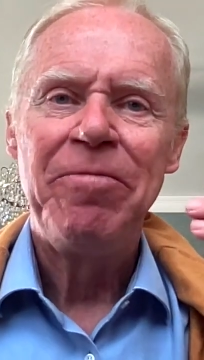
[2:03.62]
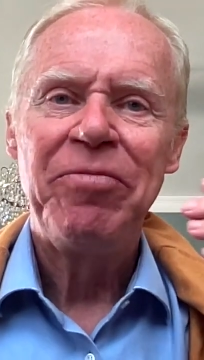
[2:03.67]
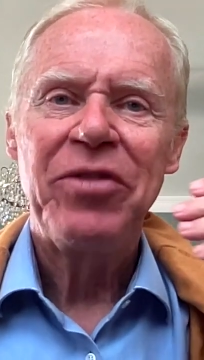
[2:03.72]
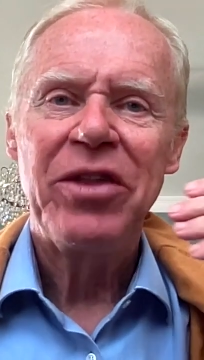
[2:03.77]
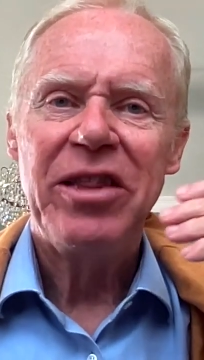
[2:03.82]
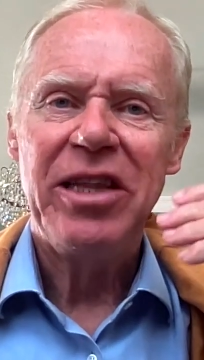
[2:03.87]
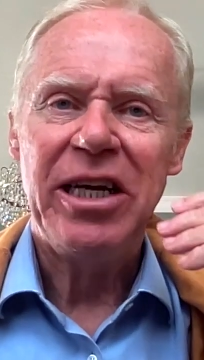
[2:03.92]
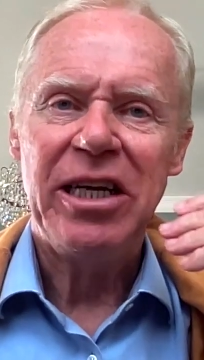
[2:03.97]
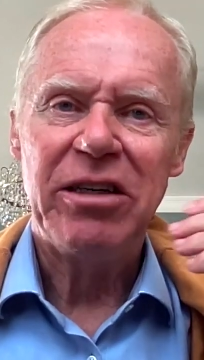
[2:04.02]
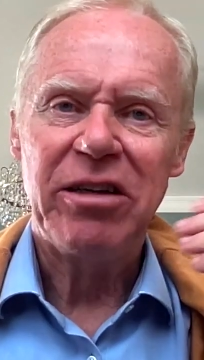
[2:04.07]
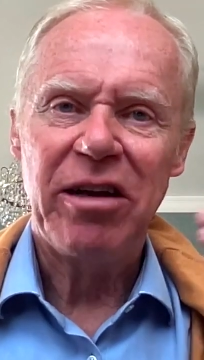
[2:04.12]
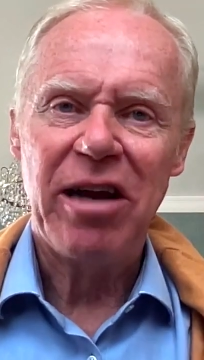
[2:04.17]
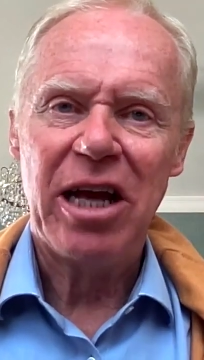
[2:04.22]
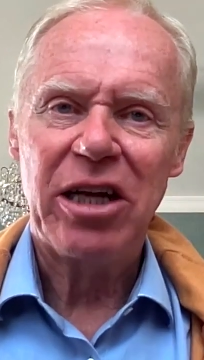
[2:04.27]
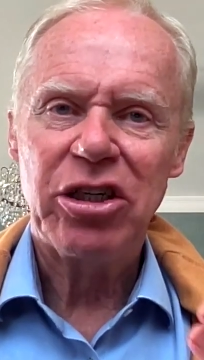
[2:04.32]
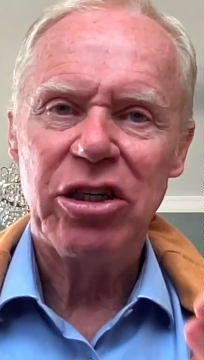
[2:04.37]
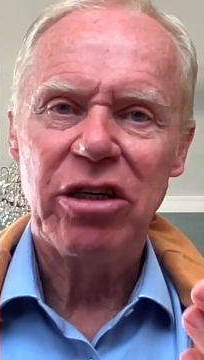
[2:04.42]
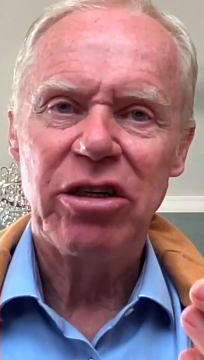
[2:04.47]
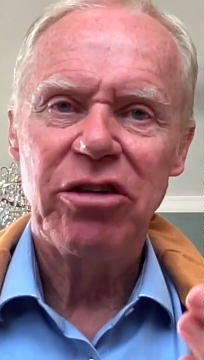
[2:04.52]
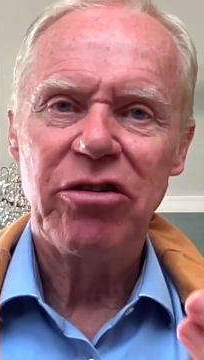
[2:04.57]
the
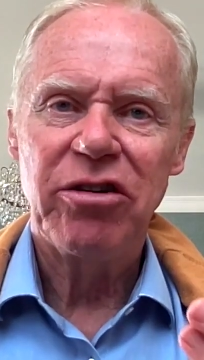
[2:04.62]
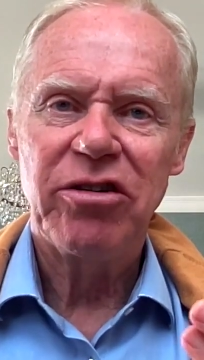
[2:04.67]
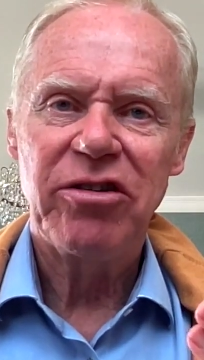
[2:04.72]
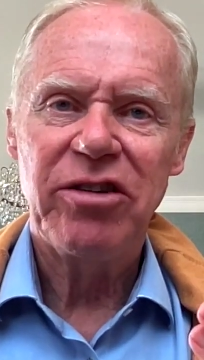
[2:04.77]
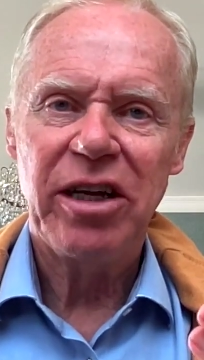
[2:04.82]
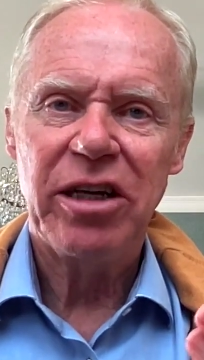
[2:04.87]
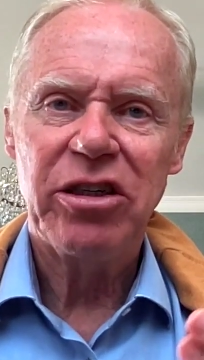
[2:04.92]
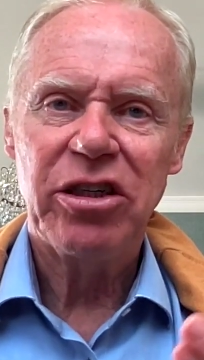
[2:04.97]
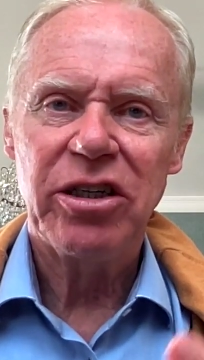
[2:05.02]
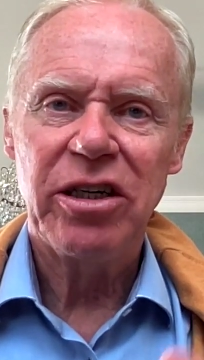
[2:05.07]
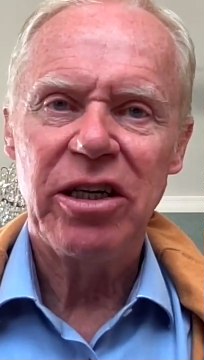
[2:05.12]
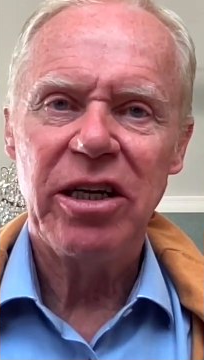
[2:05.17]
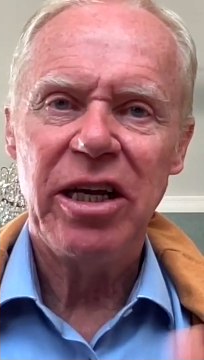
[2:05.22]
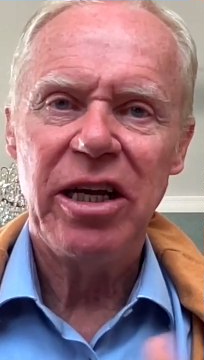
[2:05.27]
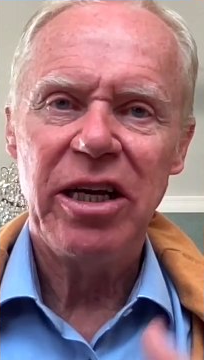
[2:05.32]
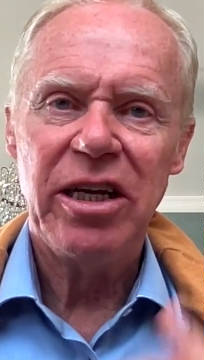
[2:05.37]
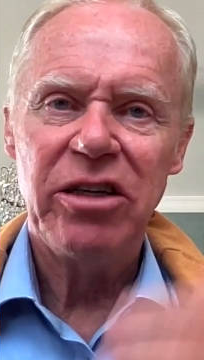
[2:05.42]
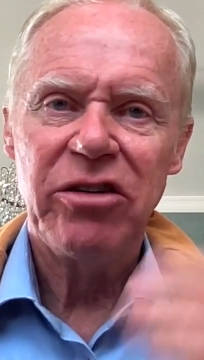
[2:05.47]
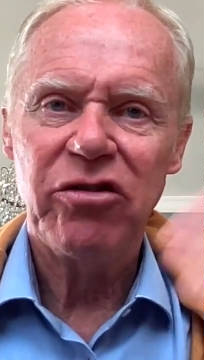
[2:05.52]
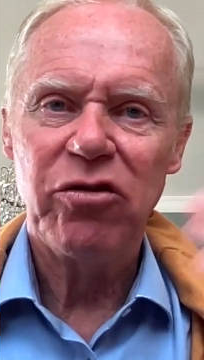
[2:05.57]
international jurisdiction
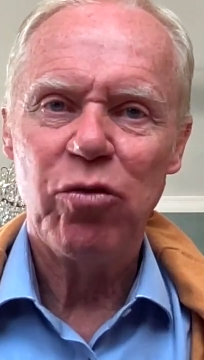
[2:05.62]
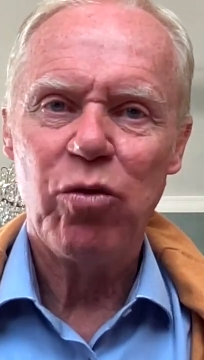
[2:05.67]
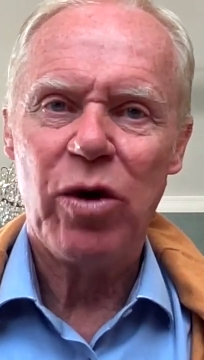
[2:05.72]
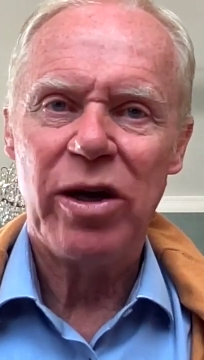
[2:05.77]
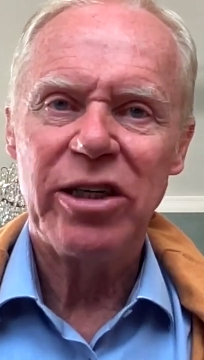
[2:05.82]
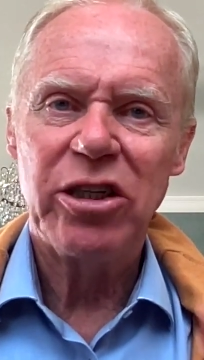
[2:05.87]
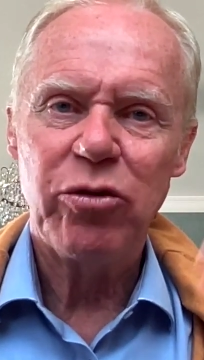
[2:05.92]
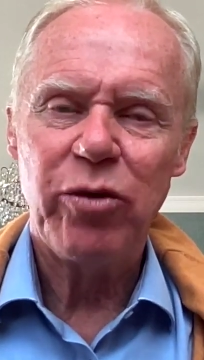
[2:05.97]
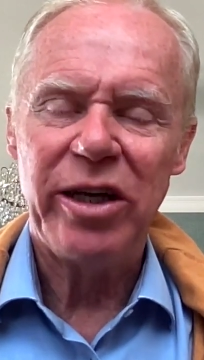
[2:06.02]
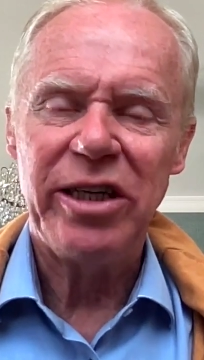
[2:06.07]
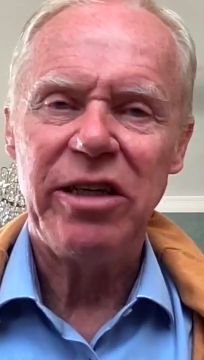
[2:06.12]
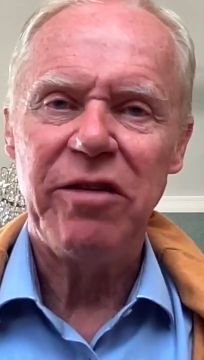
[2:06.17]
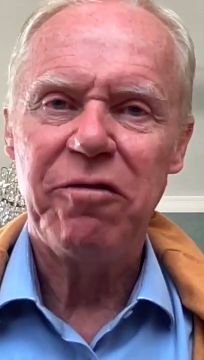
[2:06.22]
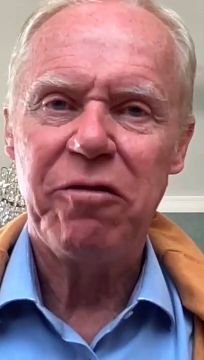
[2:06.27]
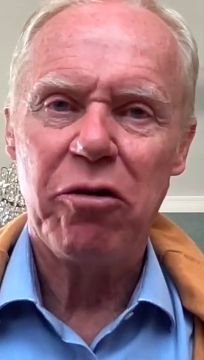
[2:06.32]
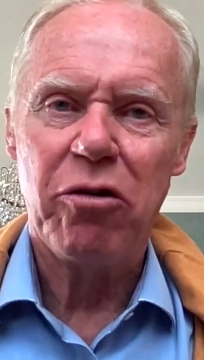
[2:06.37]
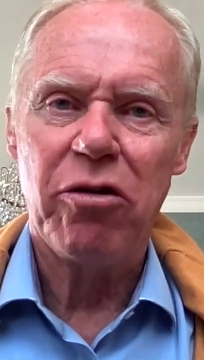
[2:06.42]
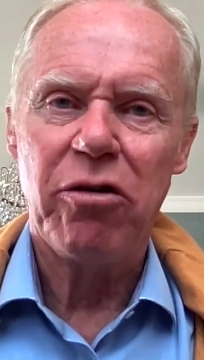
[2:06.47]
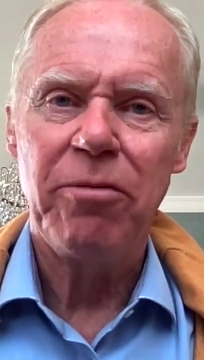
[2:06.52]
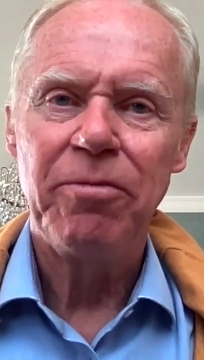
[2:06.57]
is
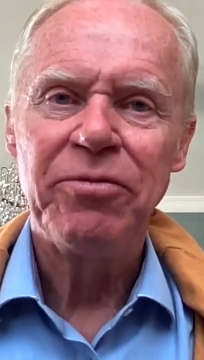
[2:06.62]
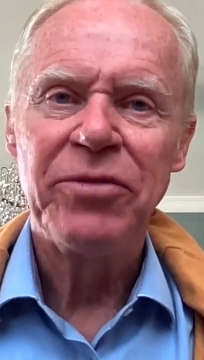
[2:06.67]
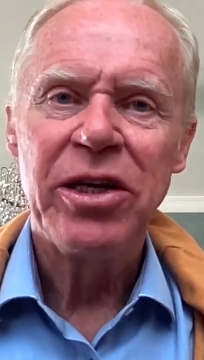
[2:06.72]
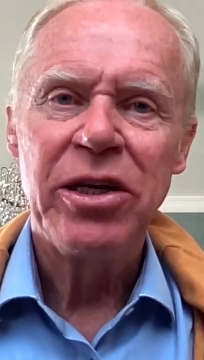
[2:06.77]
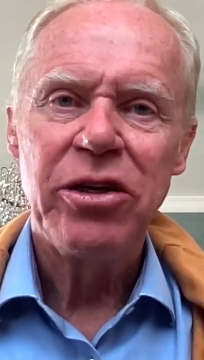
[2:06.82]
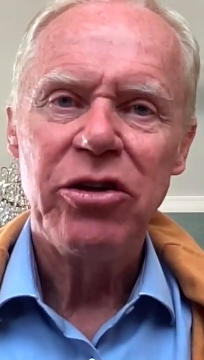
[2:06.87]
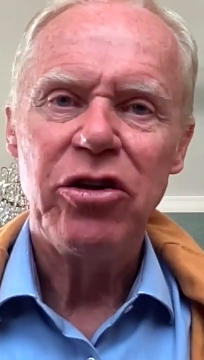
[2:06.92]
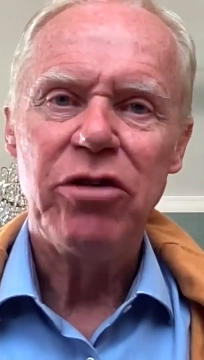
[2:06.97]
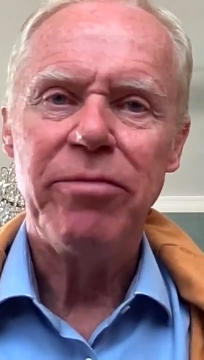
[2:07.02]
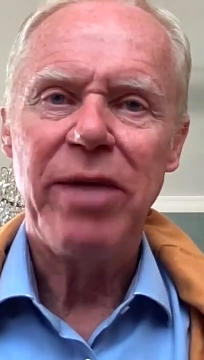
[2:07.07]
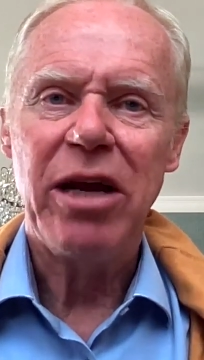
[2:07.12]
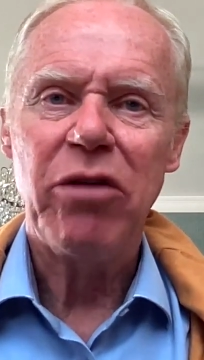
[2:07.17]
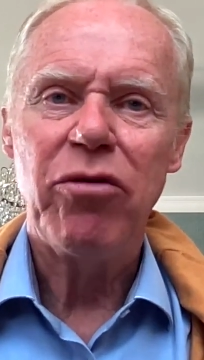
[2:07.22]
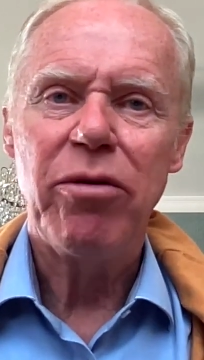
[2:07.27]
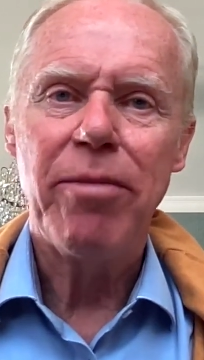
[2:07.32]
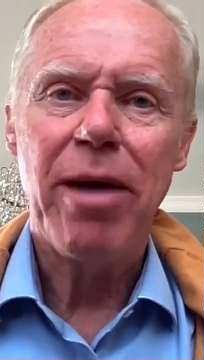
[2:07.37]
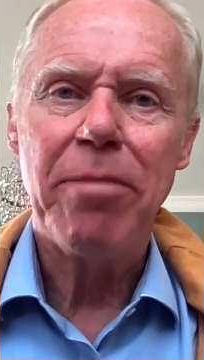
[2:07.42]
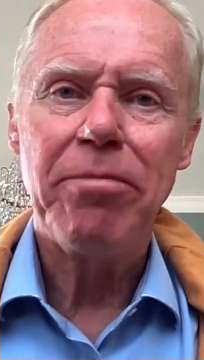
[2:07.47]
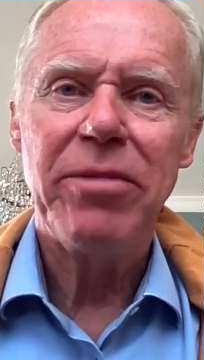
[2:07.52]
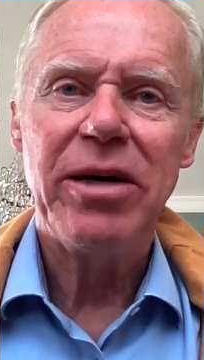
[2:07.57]
124. You may
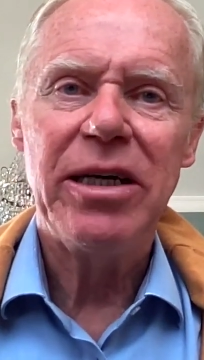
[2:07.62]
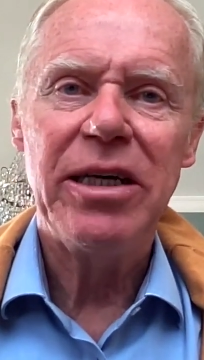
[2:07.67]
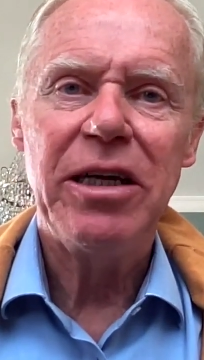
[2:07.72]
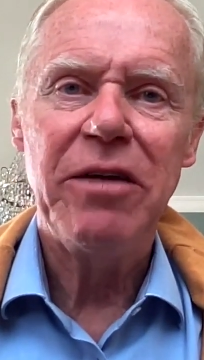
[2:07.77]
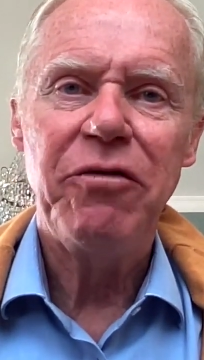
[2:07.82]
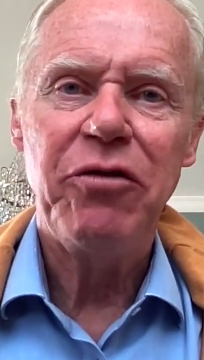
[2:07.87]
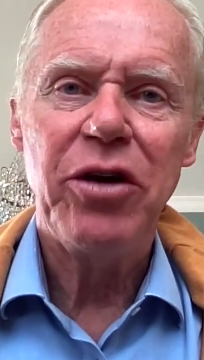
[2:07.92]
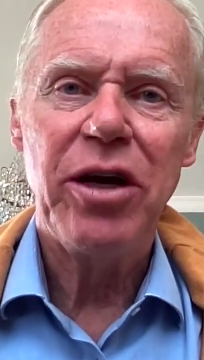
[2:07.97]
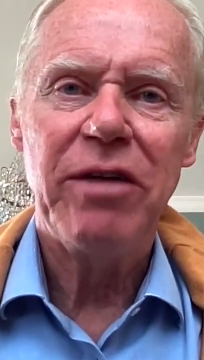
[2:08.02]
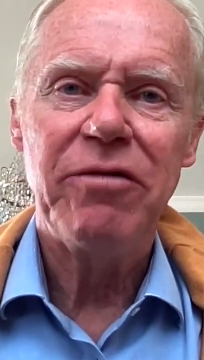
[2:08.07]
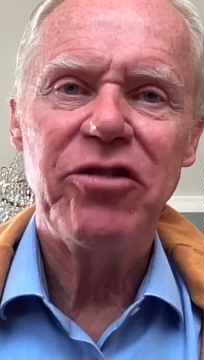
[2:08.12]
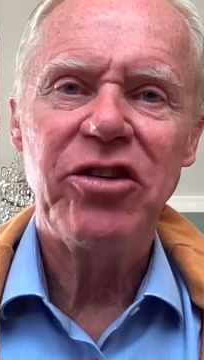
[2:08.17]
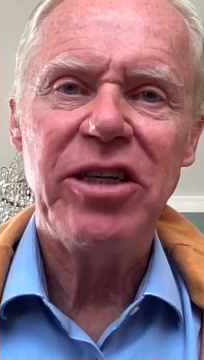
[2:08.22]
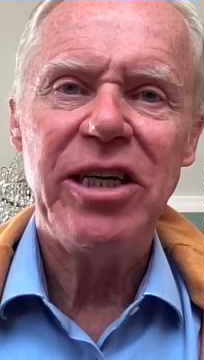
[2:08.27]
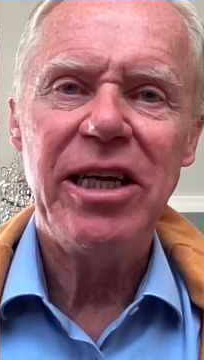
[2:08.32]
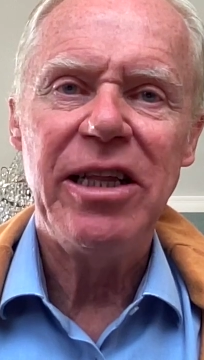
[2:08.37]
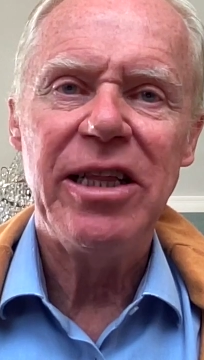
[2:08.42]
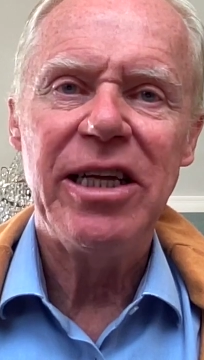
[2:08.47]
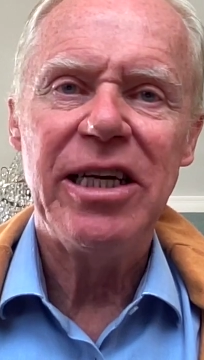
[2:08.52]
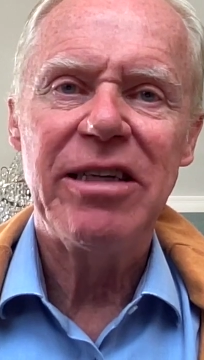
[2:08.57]
remember if you have
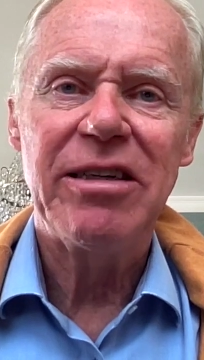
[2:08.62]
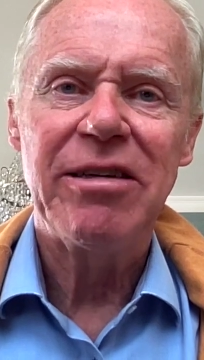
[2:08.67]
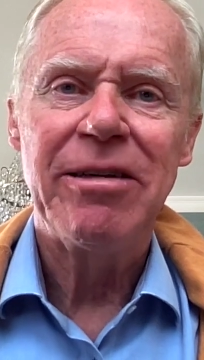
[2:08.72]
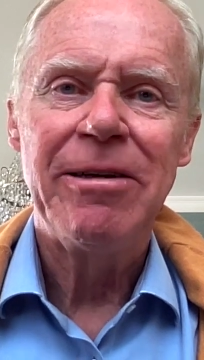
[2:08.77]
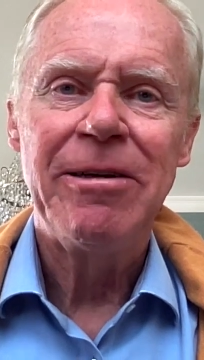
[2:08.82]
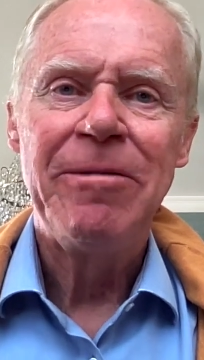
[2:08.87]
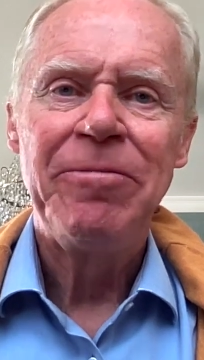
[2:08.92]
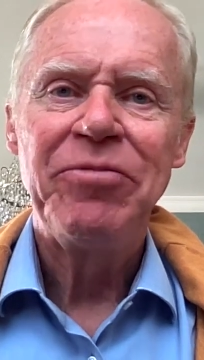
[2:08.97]
seen that.